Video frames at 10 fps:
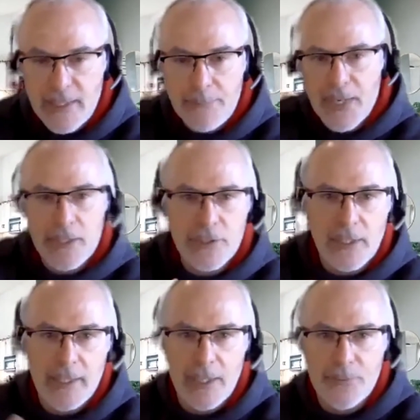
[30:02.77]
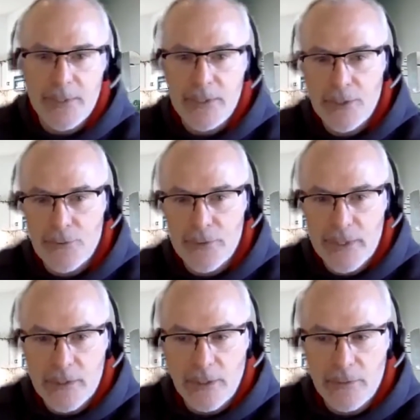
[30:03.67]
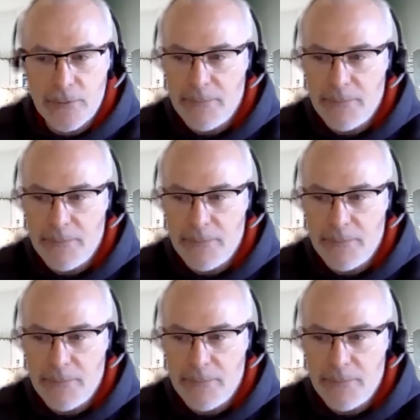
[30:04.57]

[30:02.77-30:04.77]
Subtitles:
same person can then go into your audits and go,